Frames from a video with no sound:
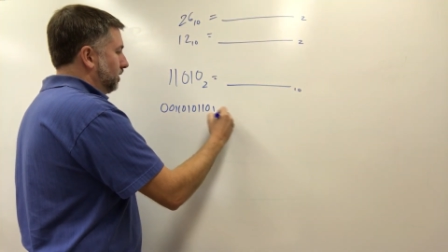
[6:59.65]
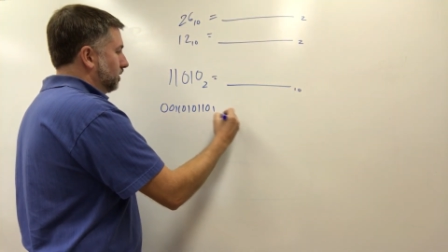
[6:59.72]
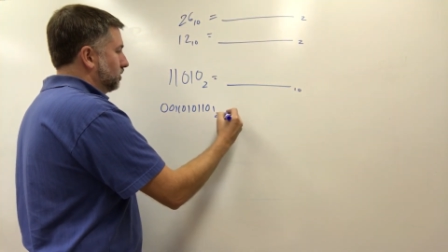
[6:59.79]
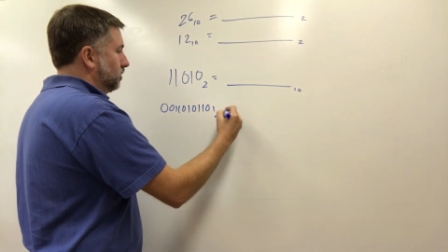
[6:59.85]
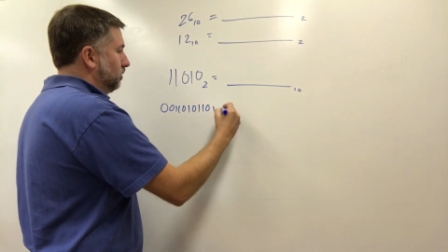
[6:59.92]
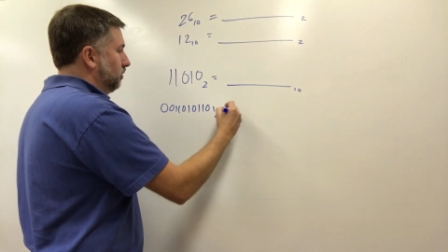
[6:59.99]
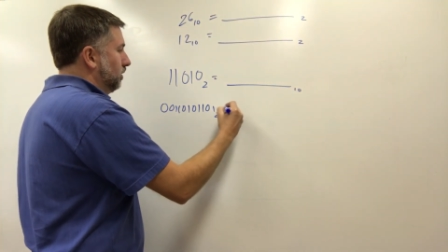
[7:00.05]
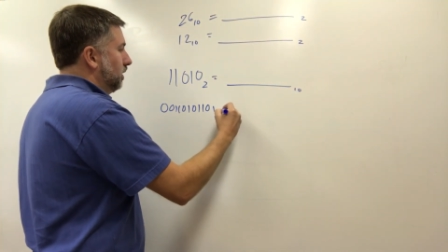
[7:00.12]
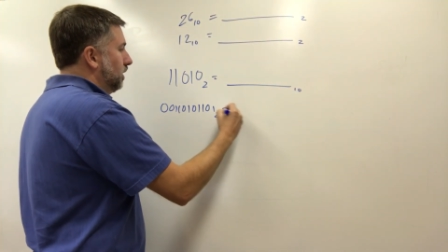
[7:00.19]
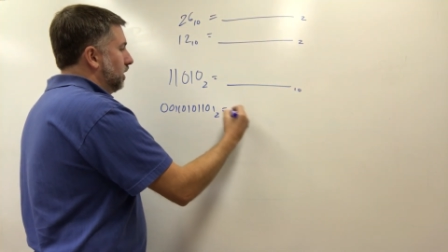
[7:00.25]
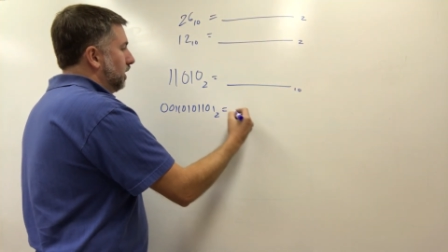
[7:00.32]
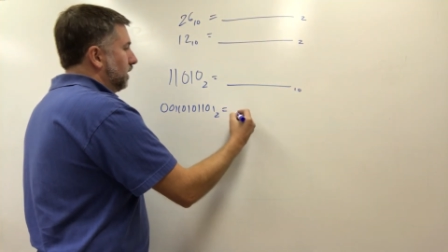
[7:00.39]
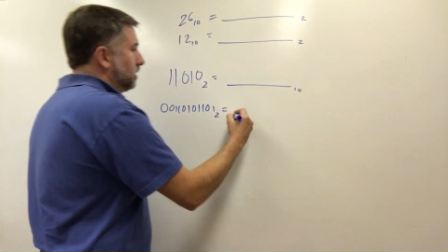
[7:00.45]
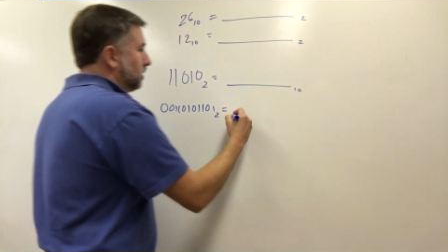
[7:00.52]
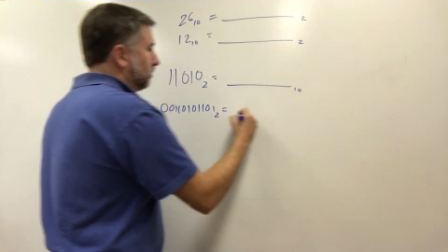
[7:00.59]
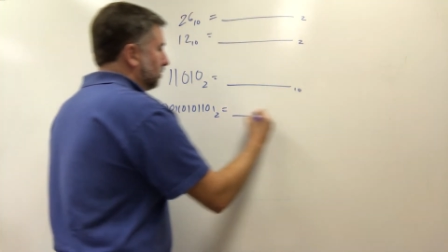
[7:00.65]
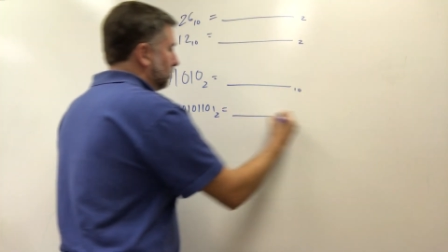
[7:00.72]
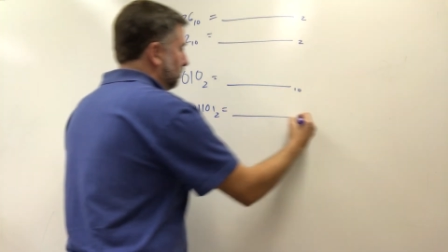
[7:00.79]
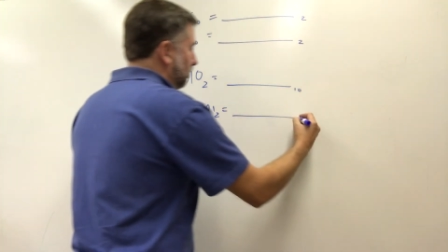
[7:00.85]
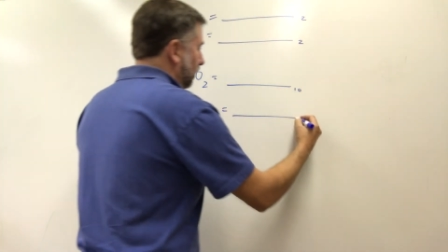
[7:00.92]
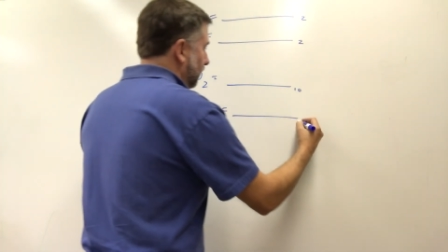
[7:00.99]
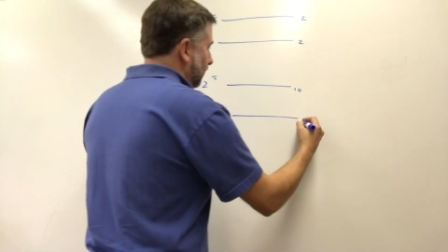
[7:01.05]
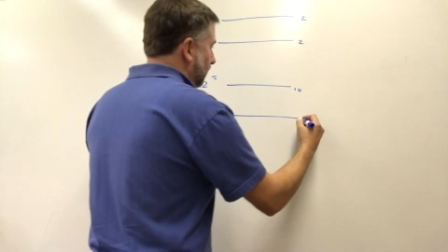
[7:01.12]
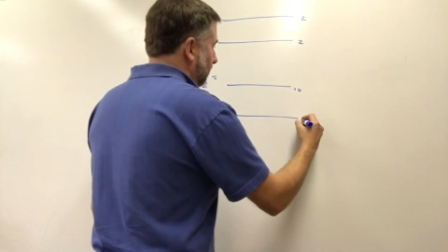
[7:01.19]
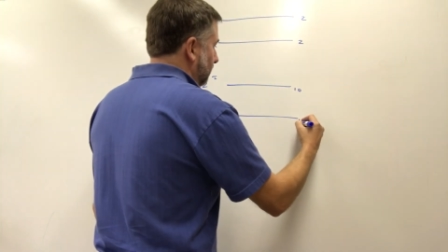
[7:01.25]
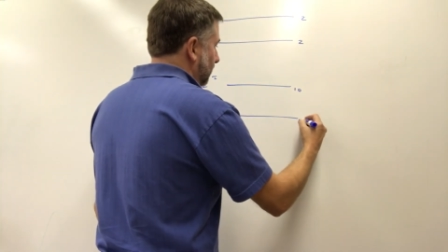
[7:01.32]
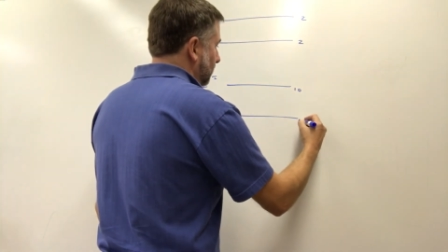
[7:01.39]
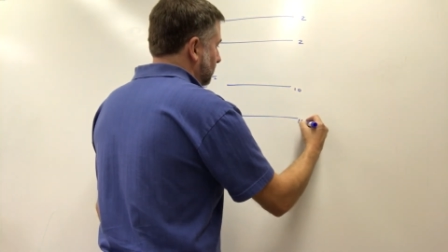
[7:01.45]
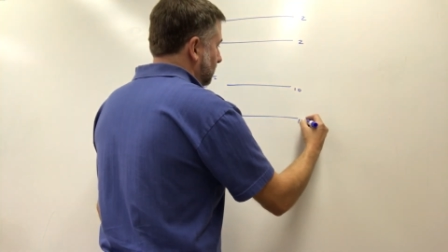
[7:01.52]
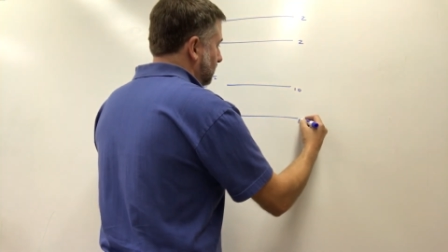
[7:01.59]
base 2 is equal to what in
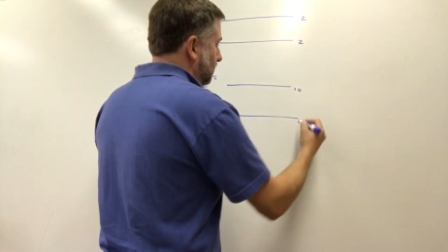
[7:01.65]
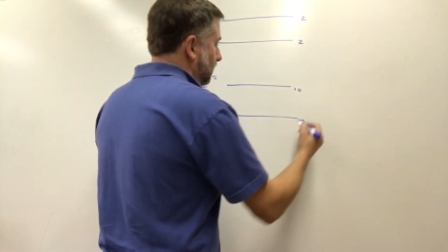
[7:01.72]
base